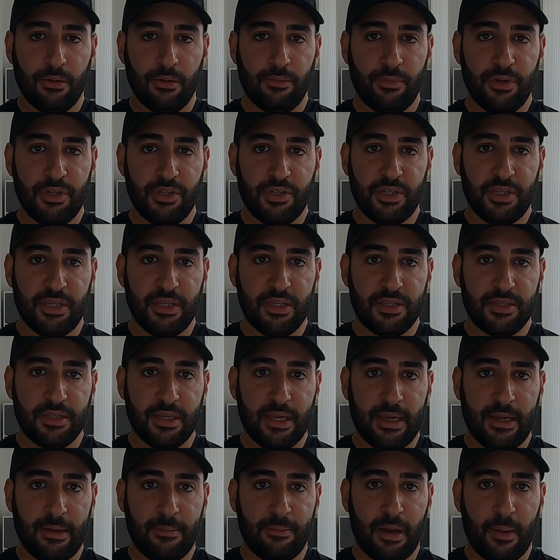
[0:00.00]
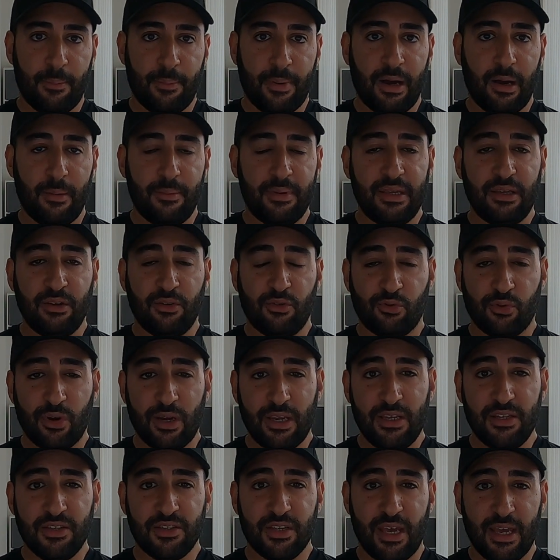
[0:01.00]
which is um, a pub in
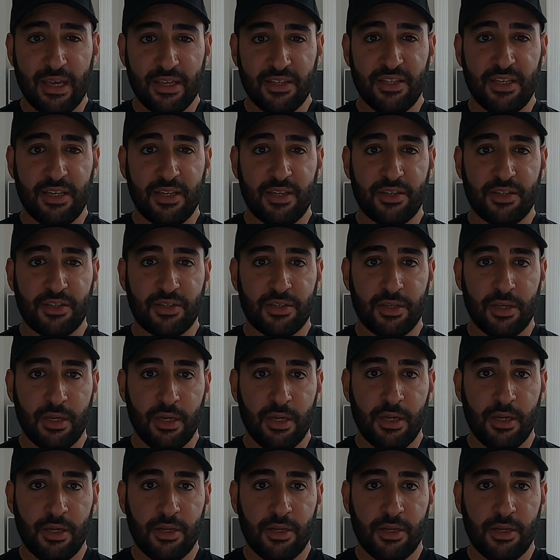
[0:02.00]
Grays, Essex.